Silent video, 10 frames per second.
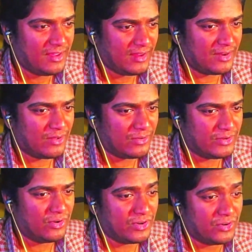
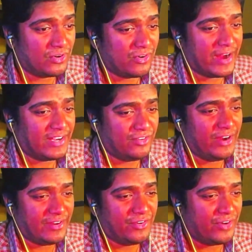Your great
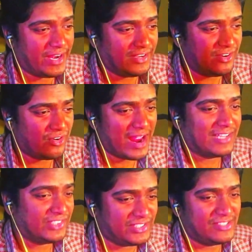
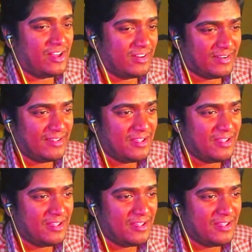grandson